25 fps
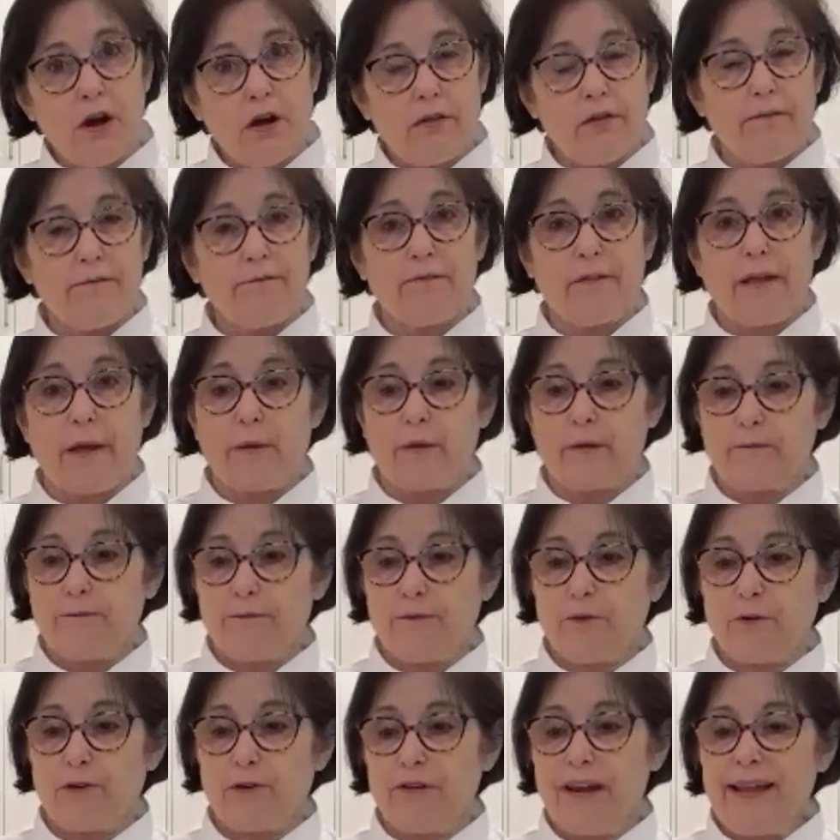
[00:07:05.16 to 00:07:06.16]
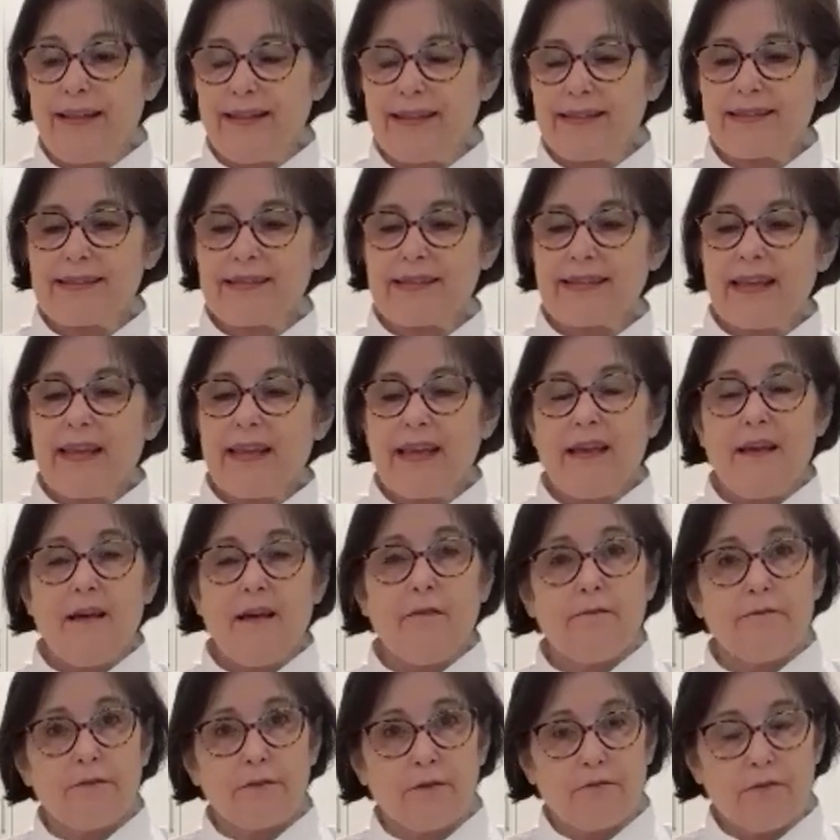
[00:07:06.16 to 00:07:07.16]
cauliflower florets
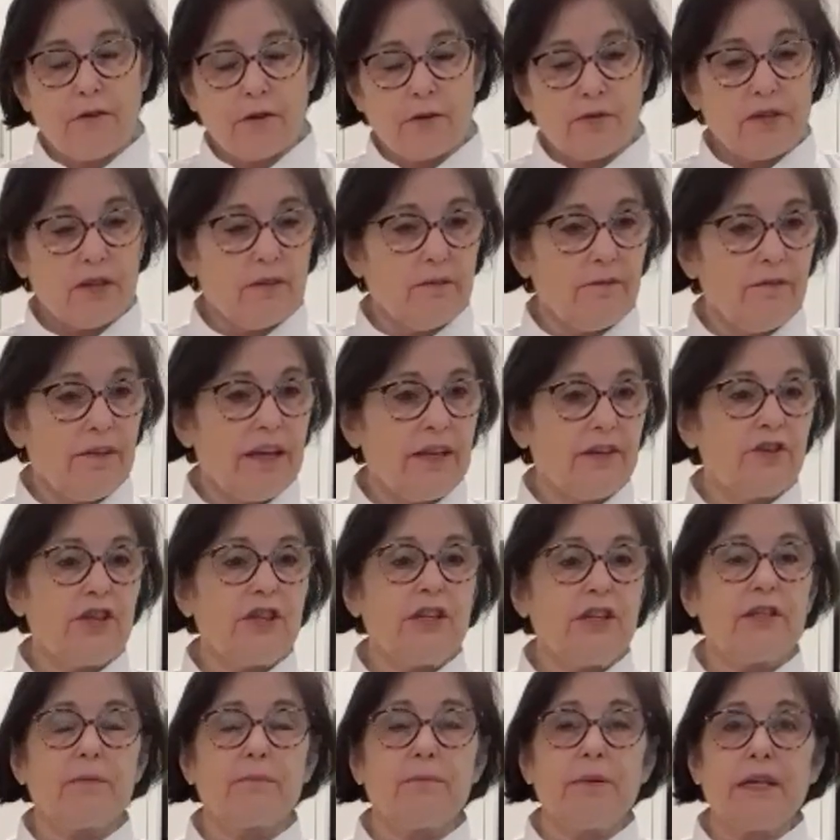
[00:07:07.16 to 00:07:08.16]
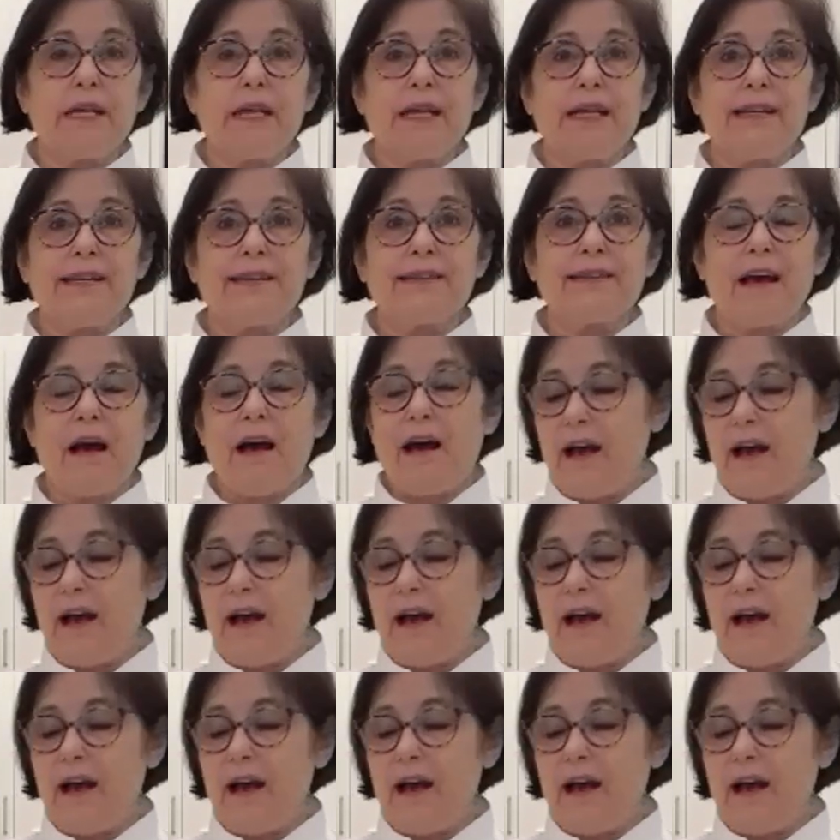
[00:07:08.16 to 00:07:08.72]
for roasted veggies because